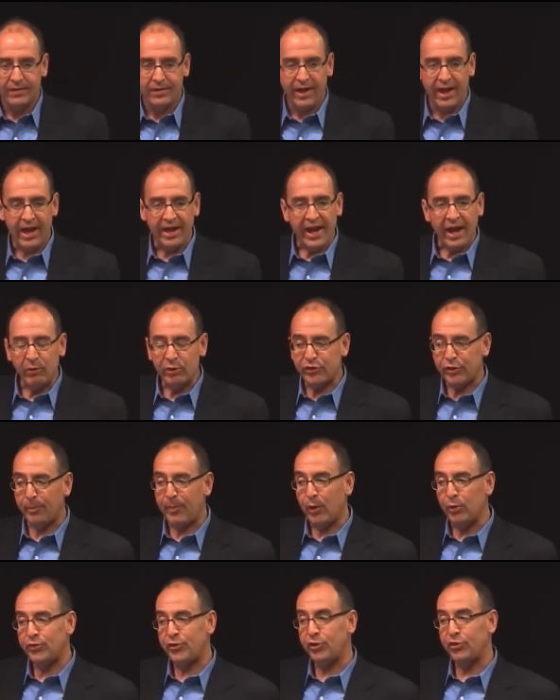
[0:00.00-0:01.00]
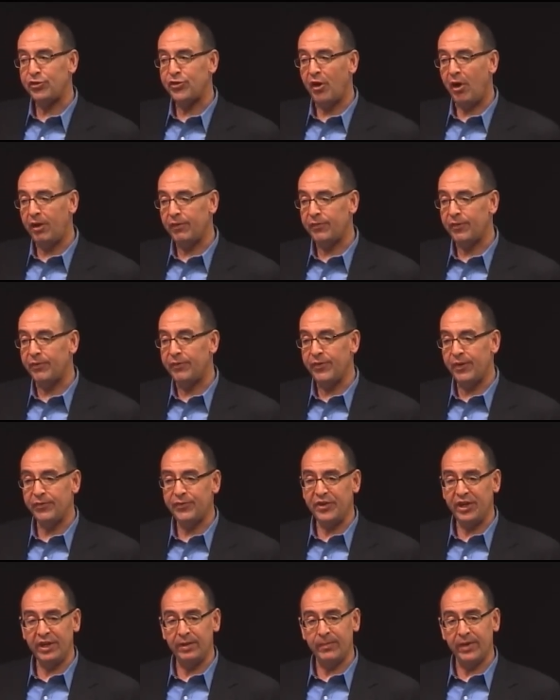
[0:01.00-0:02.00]
And I was supposed to stall for
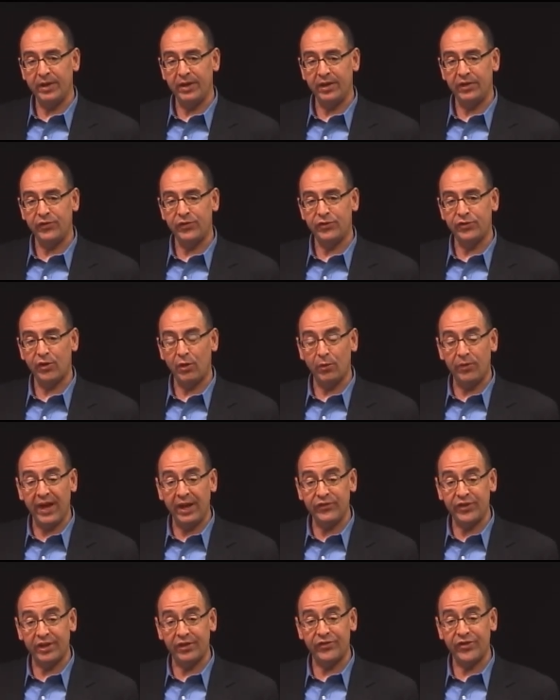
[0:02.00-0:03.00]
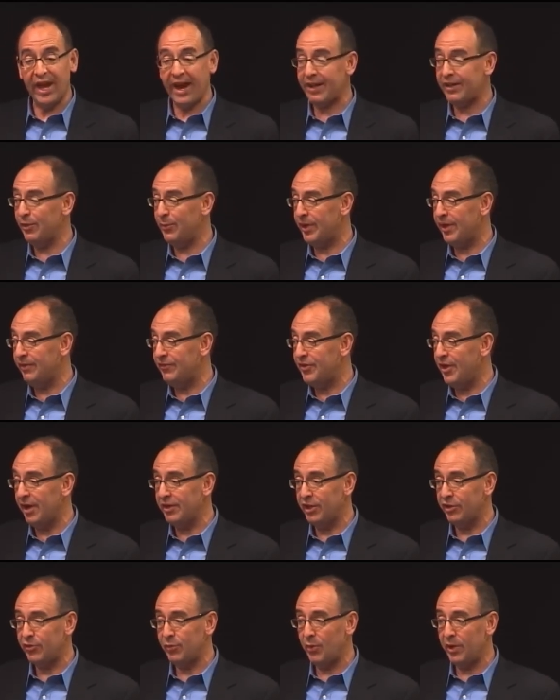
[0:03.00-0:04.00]
fifteen minutes, so that's exactly what I've done.
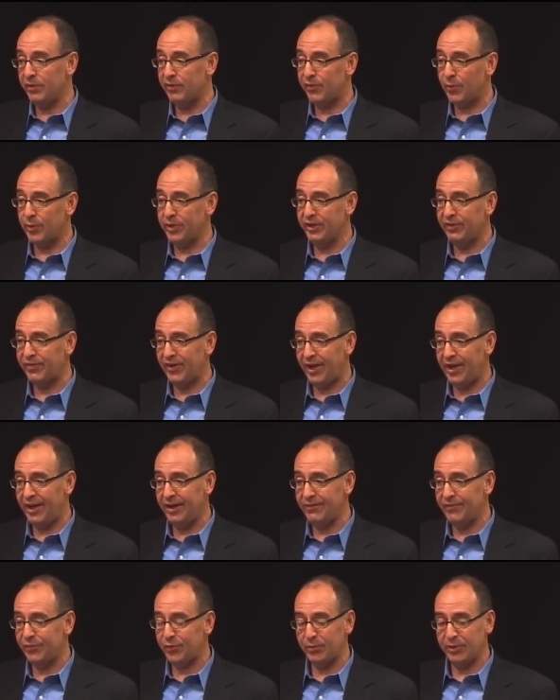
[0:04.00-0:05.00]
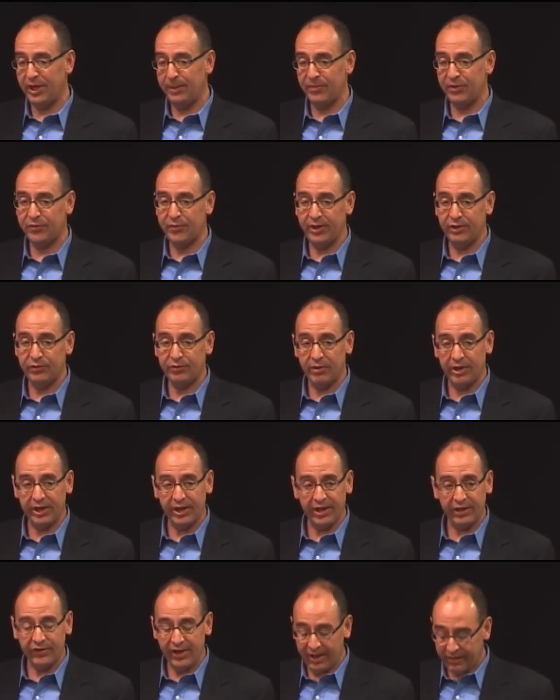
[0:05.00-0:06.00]
It's one forty-five, so we'll keep the trains running
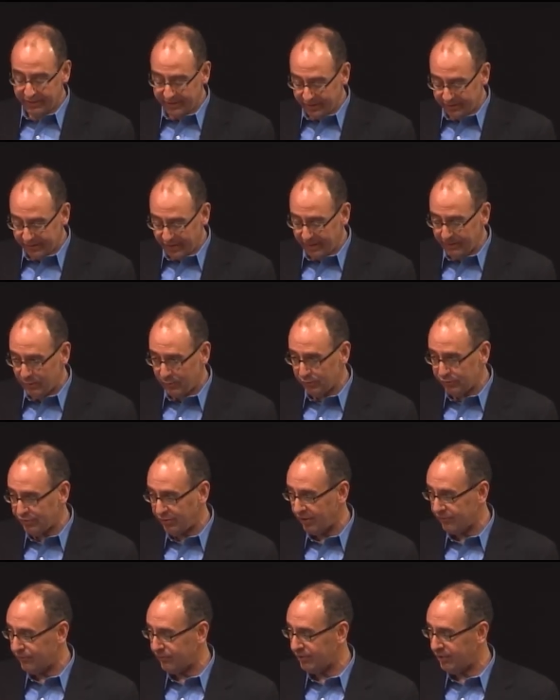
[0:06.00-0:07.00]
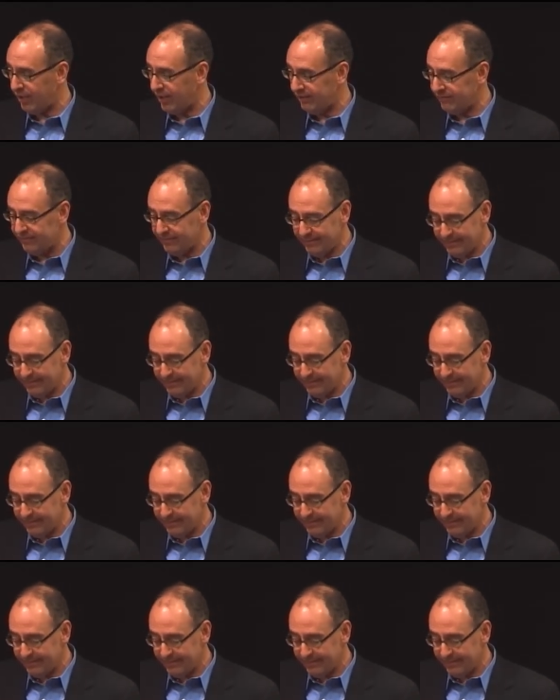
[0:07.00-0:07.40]
exactly on time, and we'll start off with Clive.